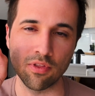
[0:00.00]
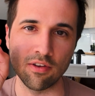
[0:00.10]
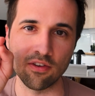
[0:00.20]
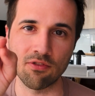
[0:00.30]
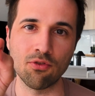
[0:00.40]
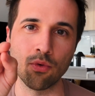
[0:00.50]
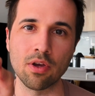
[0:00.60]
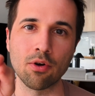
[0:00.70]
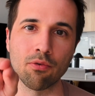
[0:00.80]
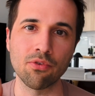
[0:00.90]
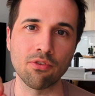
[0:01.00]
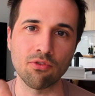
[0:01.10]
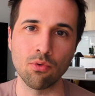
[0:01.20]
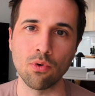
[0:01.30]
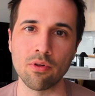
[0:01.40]
then just doing it over the
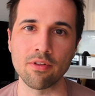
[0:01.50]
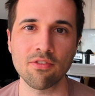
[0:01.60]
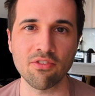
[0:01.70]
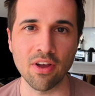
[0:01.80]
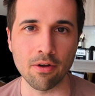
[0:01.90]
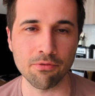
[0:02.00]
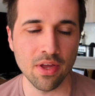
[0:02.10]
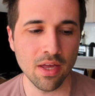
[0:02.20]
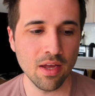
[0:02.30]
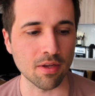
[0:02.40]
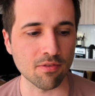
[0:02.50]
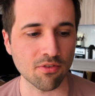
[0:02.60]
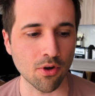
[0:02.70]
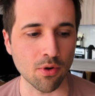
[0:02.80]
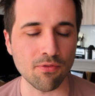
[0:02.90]
screw hole itself. And
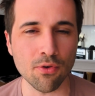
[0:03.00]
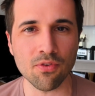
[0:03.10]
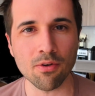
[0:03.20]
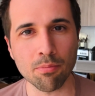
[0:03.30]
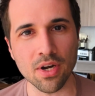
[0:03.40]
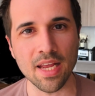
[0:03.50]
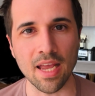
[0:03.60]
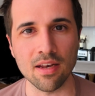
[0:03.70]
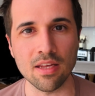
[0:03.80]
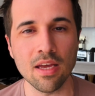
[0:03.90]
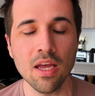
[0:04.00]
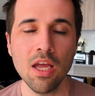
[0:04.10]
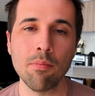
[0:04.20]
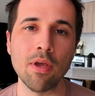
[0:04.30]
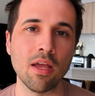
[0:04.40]
so if you feel pretty handy
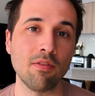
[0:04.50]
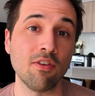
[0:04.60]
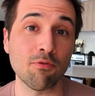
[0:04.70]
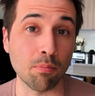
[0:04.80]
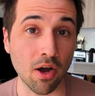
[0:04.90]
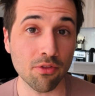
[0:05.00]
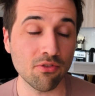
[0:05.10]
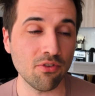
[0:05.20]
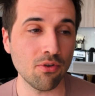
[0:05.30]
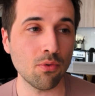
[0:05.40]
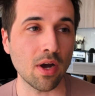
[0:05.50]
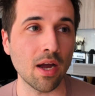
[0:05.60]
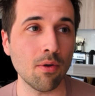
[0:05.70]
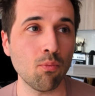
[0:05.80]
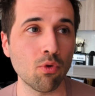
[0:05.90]
and this bothers you,
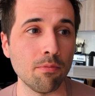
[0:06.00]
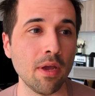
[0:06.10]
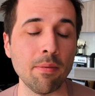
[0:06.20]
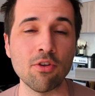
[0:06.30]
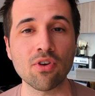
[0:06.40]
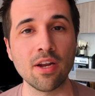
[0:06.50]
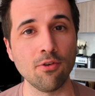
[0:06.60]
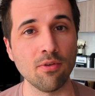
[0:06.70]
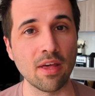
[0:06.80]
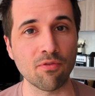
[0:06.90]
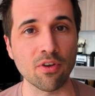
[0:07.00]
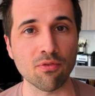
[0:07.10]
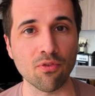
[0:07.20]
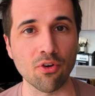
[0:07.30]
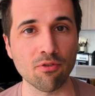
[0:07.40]
I would maybe try to do that fix
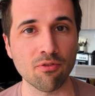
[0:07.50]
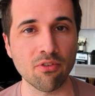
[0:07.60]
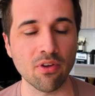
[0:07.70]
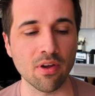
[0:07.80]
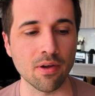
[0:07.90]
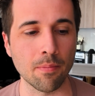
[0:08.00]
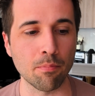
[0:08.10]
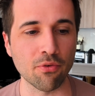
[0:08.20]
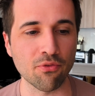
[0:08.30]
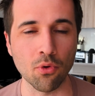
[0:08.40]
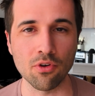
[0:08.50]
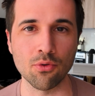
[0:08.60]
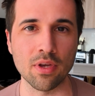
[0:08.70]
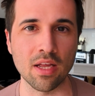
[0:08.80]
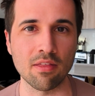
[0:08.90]
first before
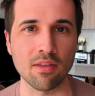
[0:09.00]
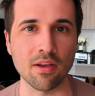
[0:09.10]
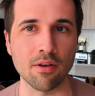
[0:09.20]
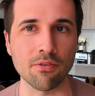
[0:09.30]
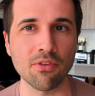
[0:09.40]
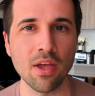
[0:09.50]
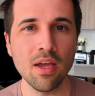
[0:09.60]
doing anything else.